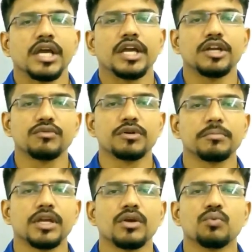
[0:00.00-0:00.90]
it would
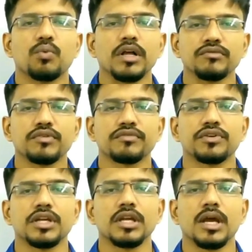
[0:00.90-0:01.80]
be
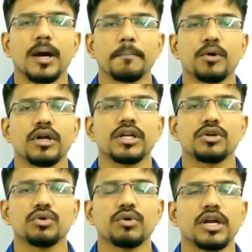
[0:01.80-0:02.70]
150 upon
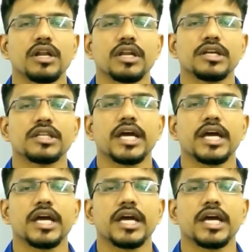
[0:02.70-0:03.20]
200,